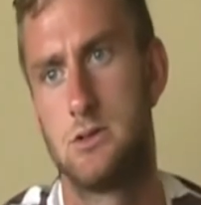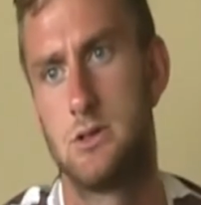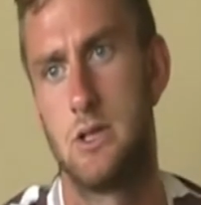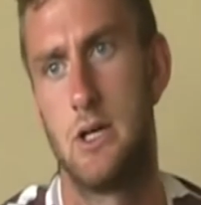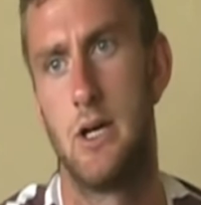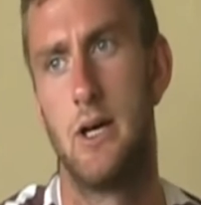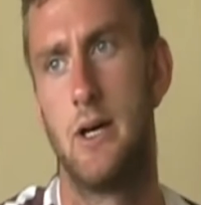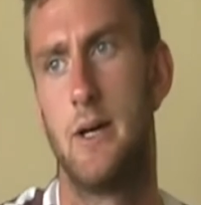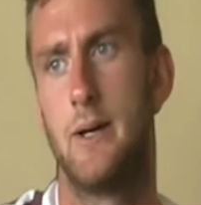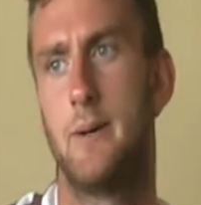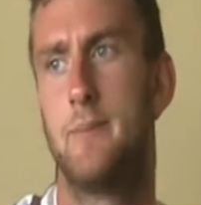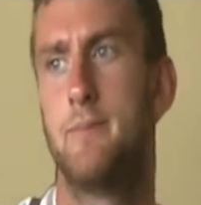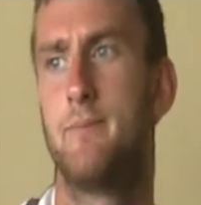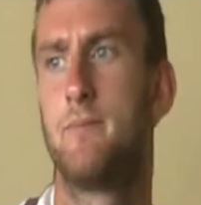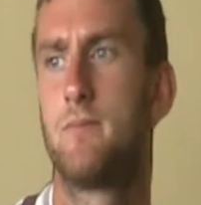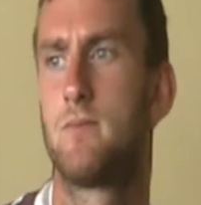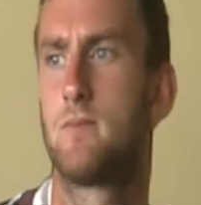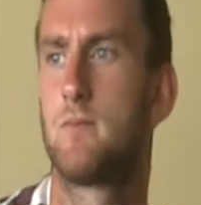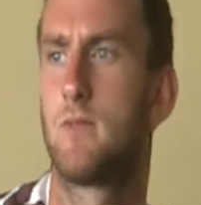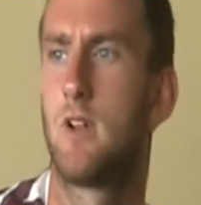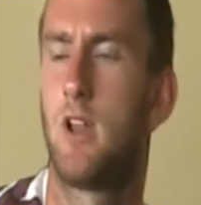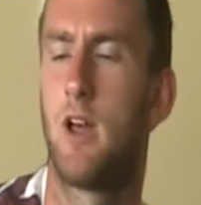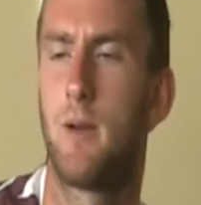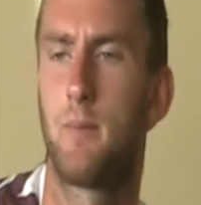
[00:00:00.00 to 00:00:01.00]

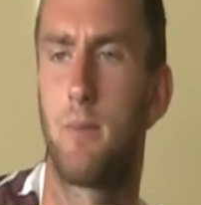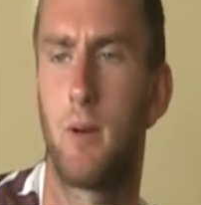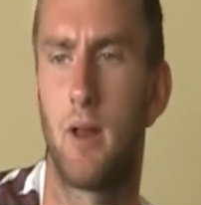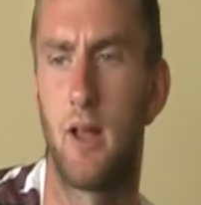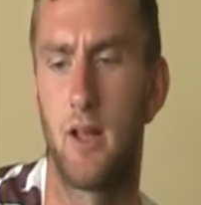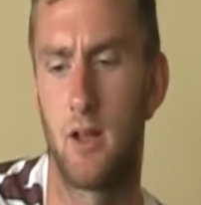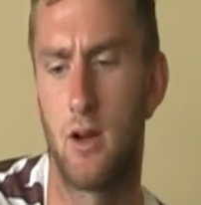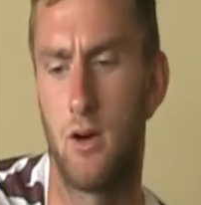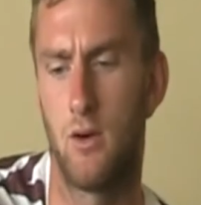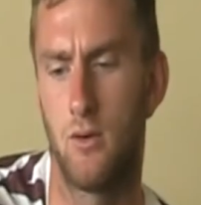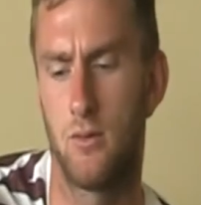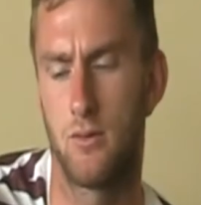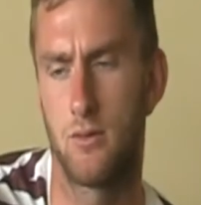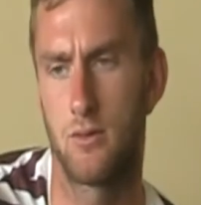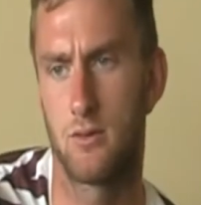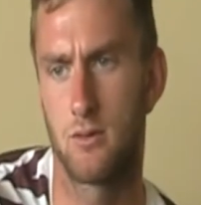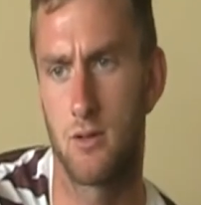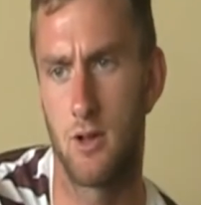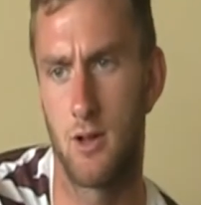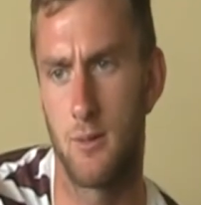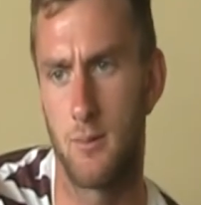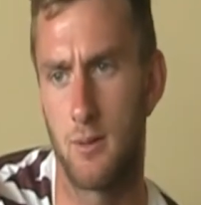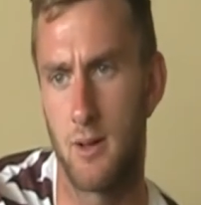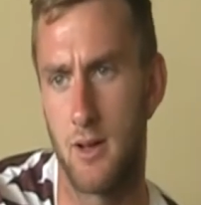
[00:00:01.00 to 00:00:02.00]
Like playing golf.
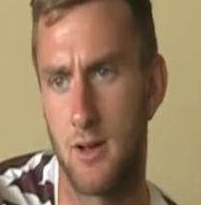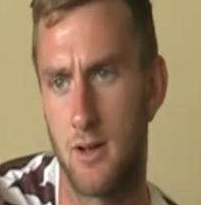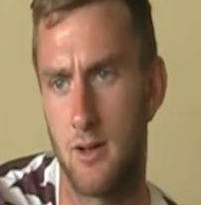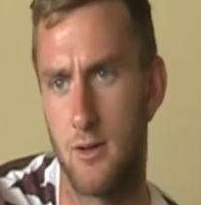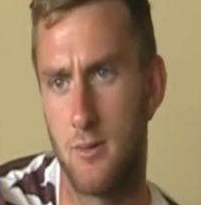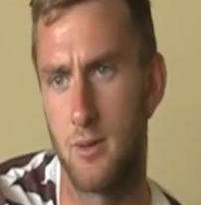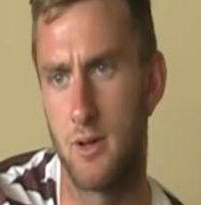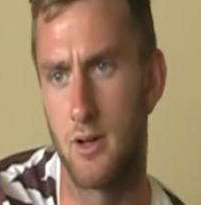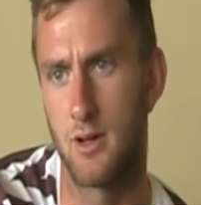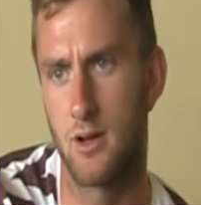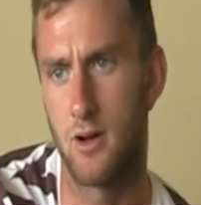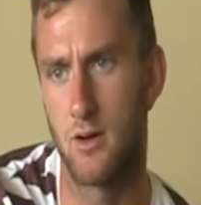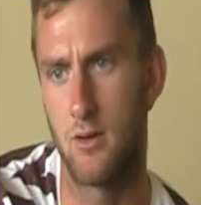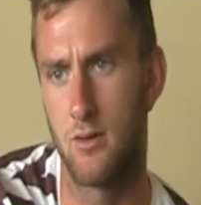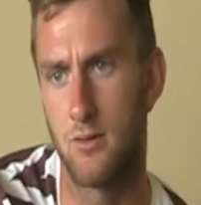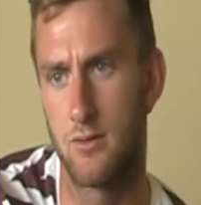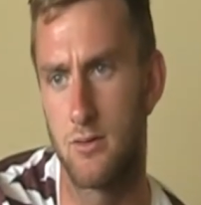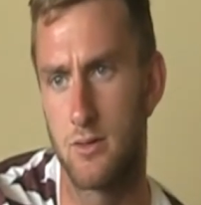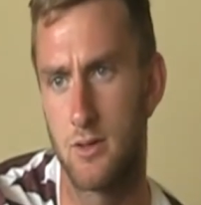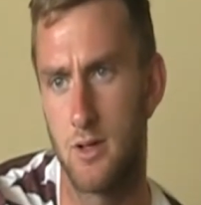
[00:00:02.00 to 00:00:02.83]
Like playing a little bit of golf.